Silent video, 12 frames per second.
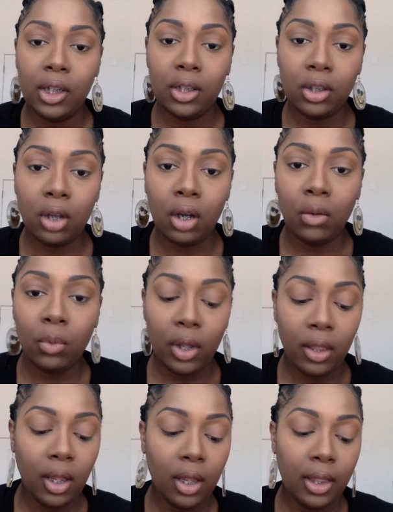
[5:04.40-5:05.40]
and start
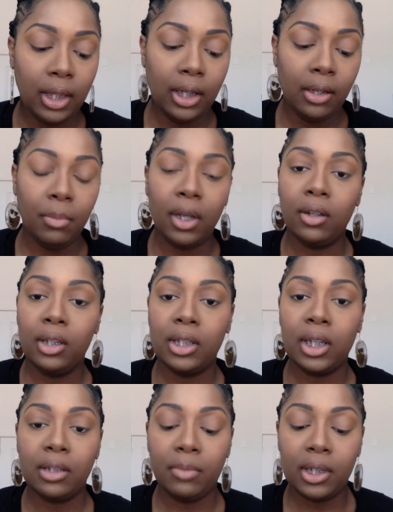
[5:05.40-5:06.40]
with the Better Than
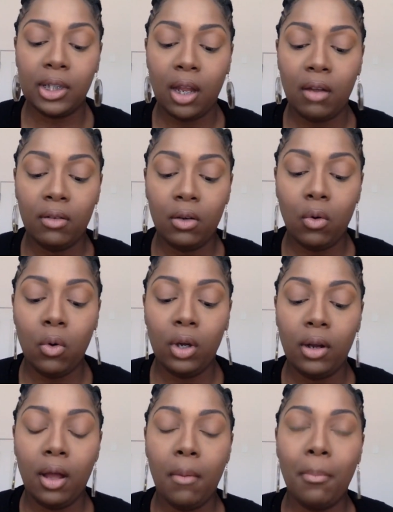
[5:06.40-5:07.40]
Sex mascara on
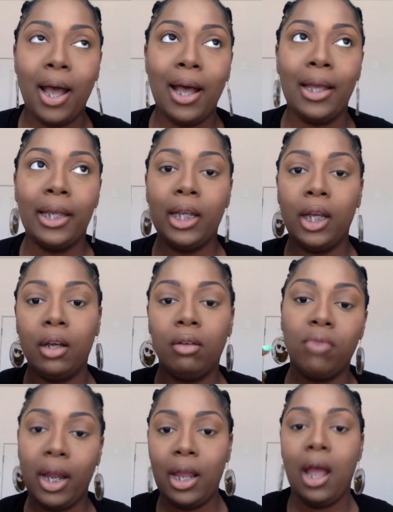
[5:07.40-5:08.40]
my
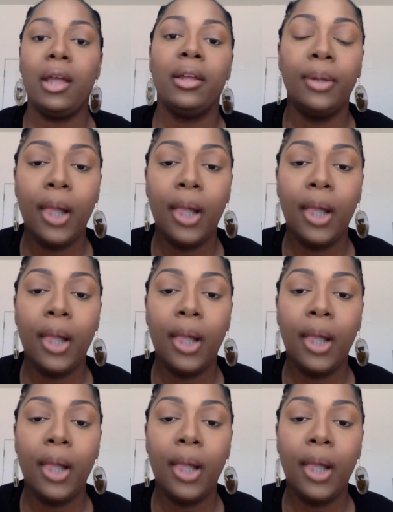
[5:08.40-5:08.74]
right eye.